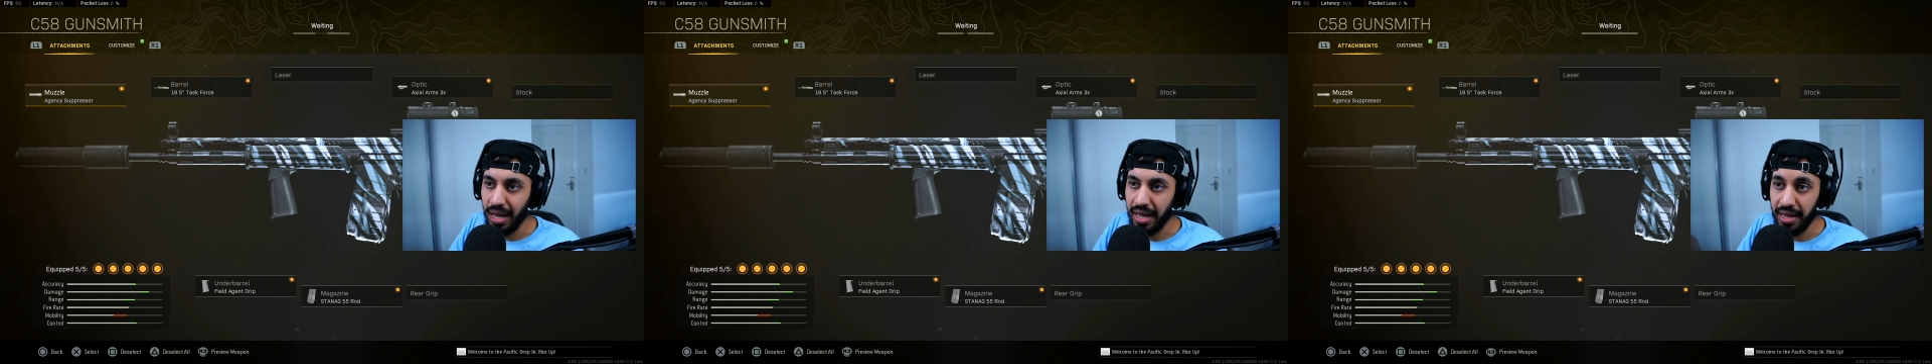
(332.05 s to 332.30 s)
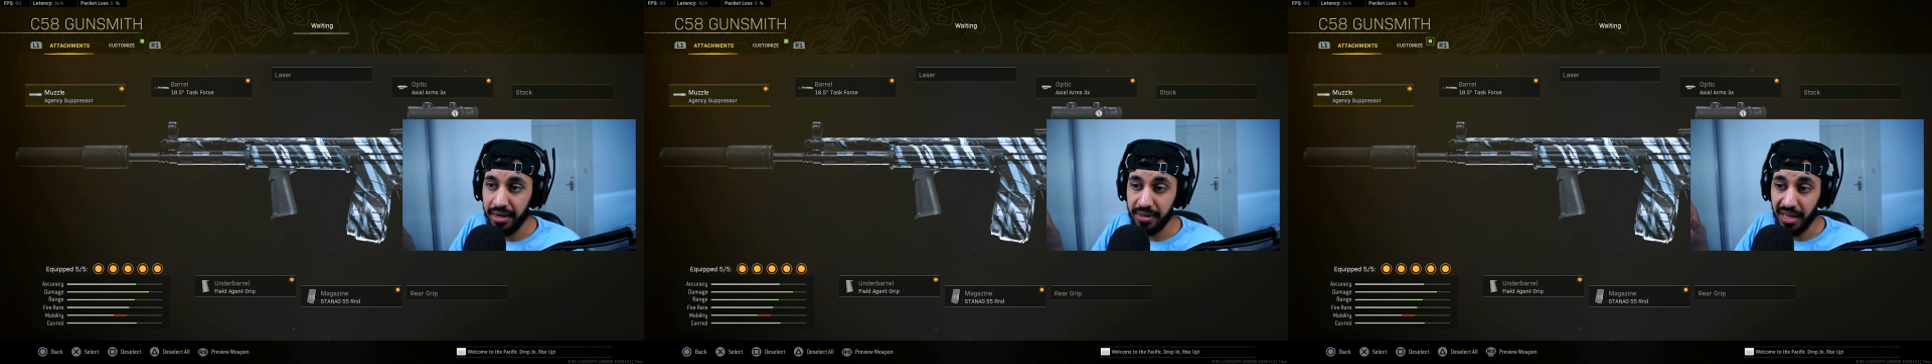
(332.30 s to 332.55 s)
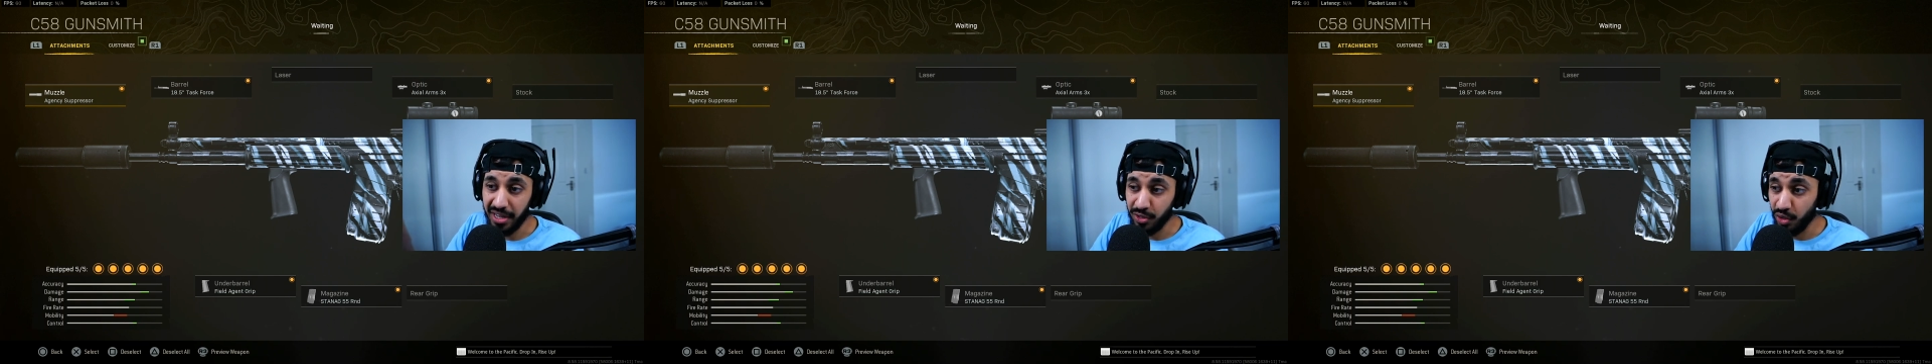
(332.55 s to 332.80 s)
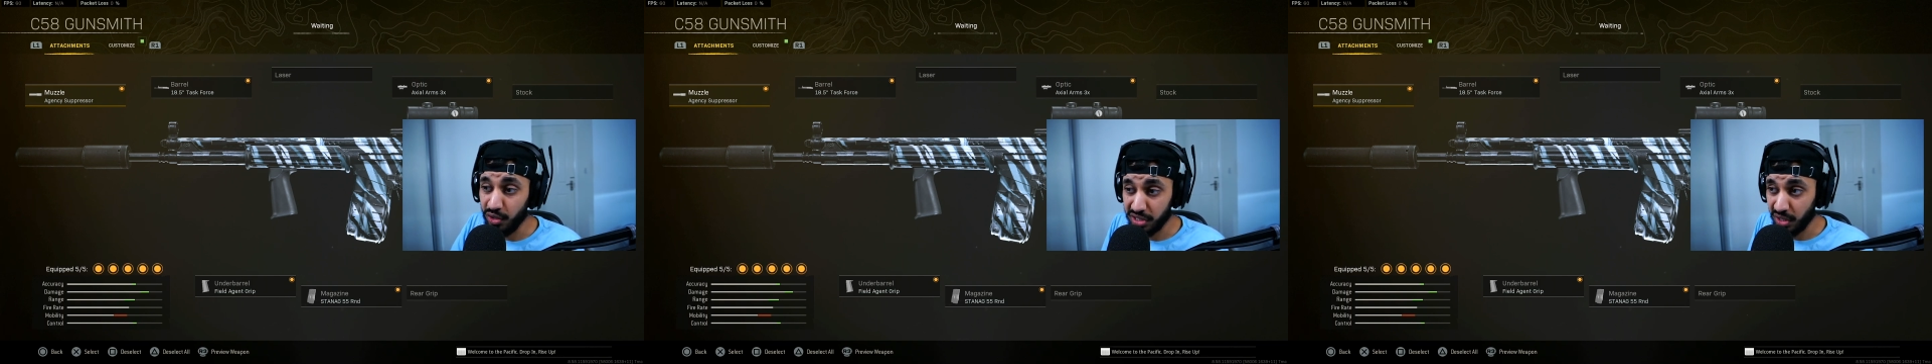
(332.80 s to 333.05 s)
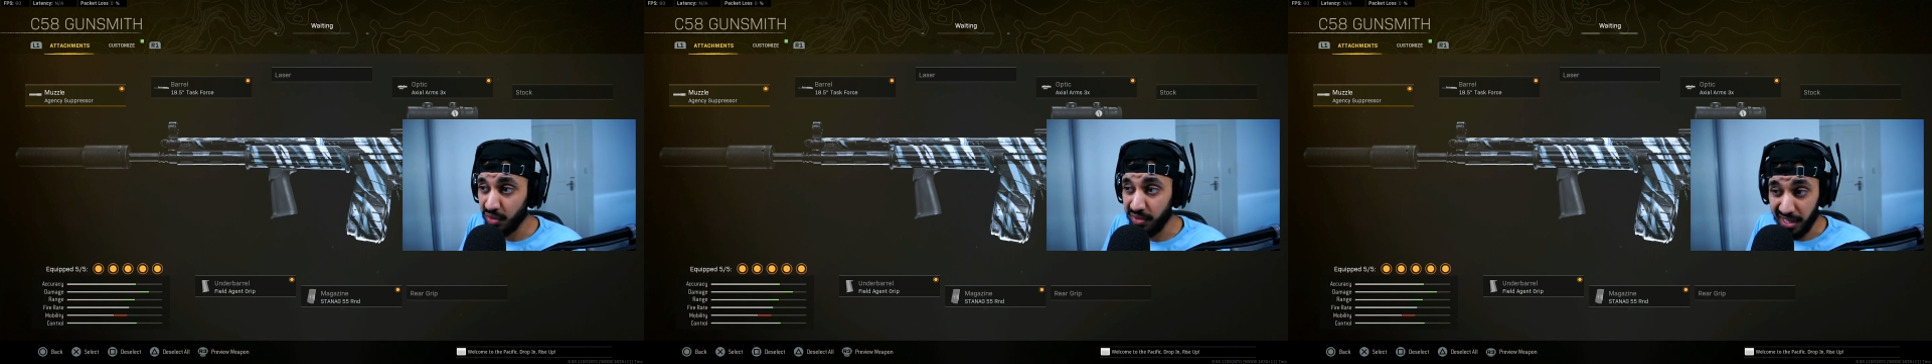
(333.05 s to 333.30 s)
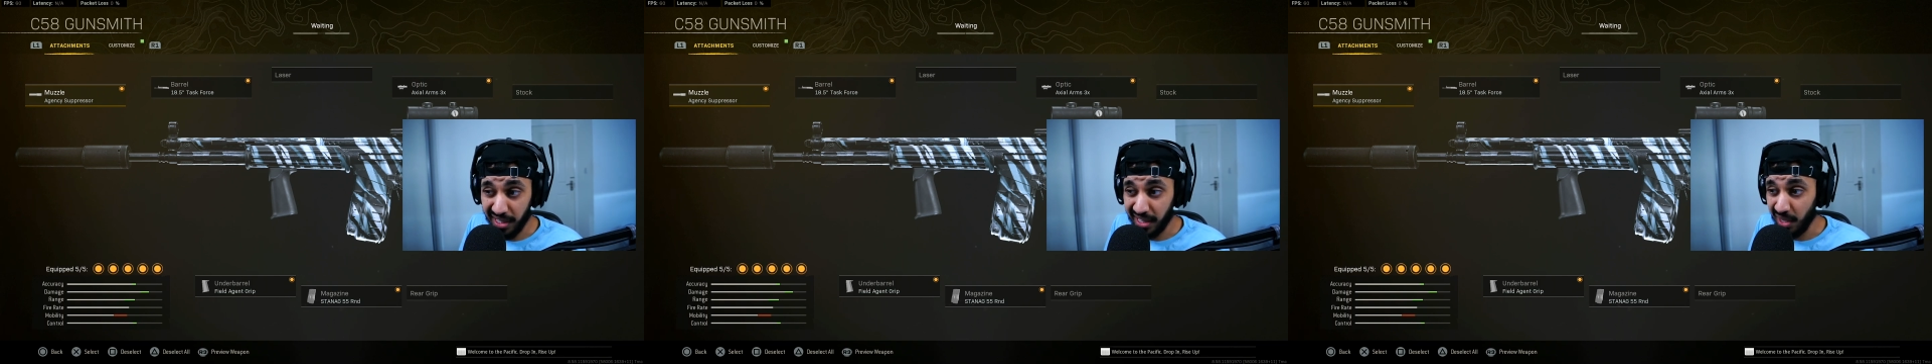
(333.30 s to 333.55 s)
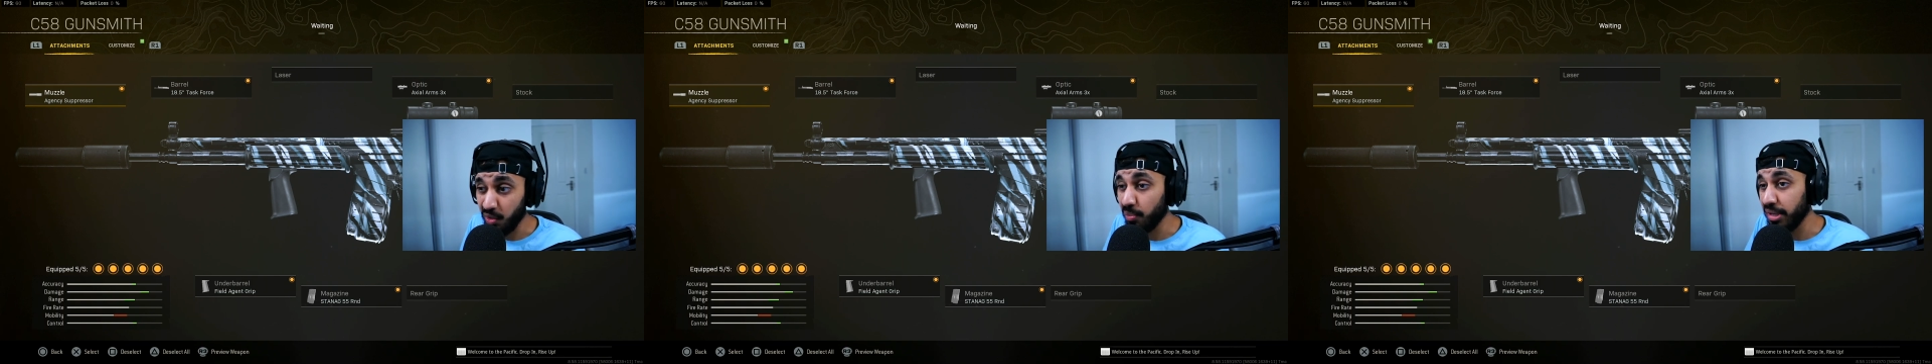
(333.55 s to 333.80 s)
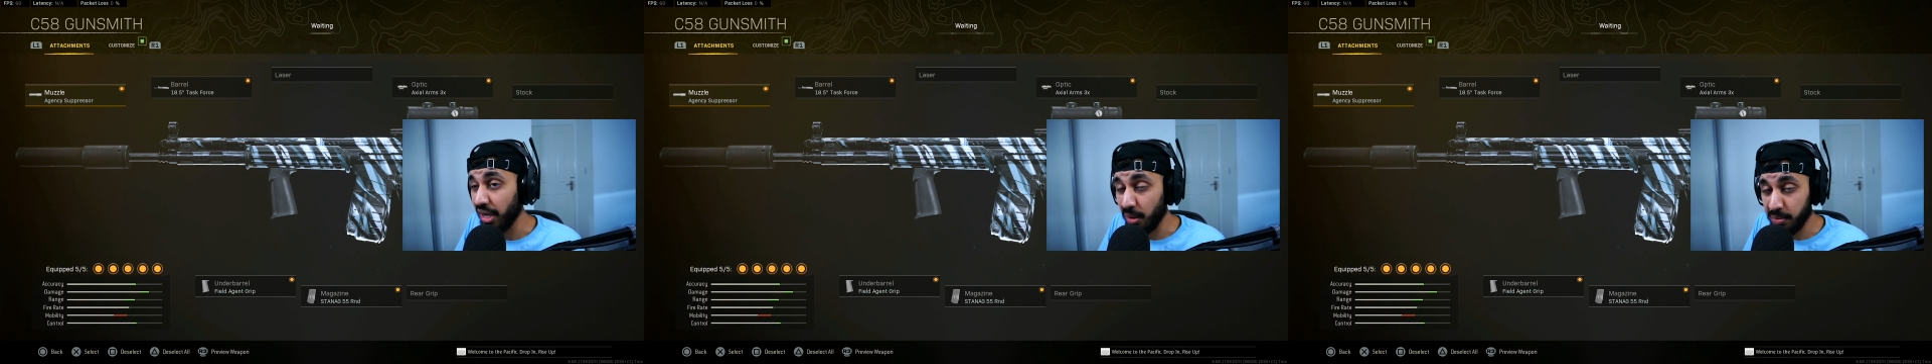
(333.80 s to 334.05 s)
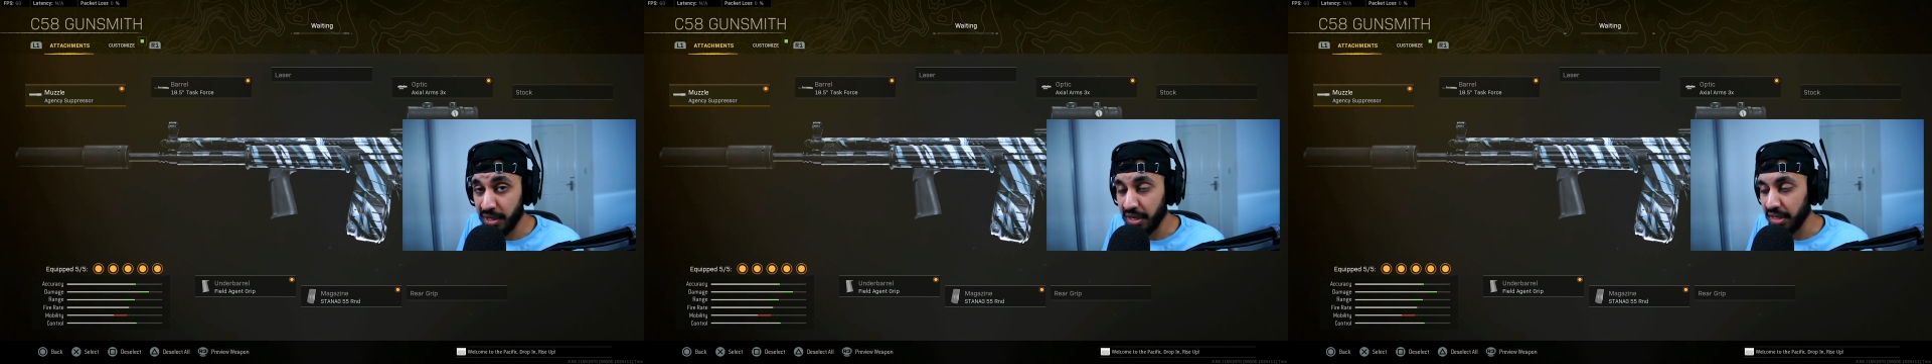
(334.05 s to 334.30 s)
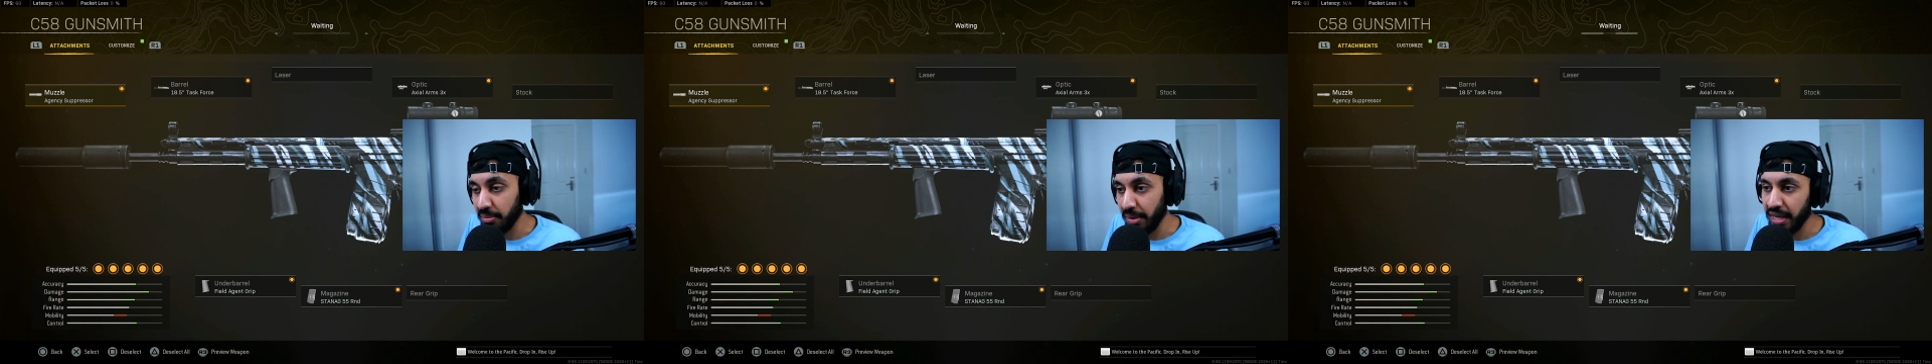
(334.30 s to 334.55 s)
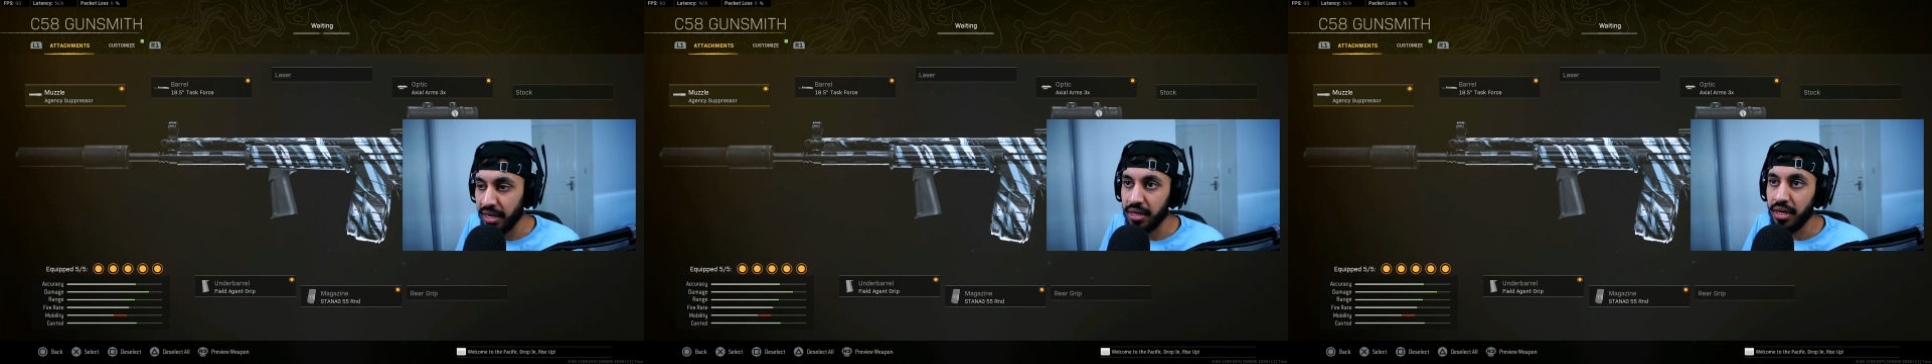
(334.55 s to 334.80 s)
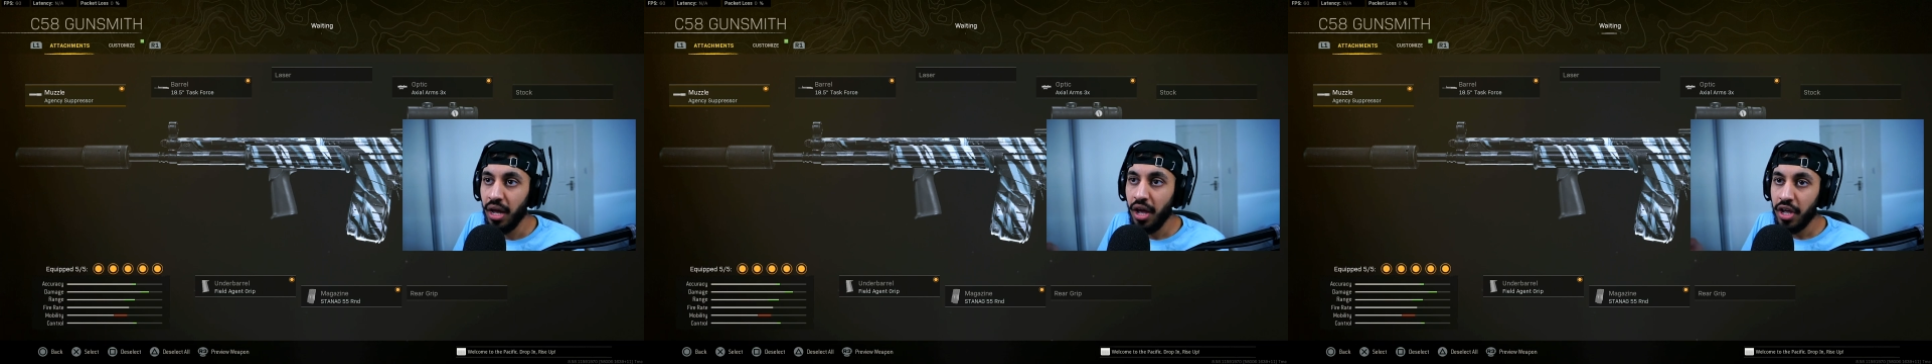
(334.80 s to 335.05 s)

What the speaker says: and I do still think it will be up there in the meta.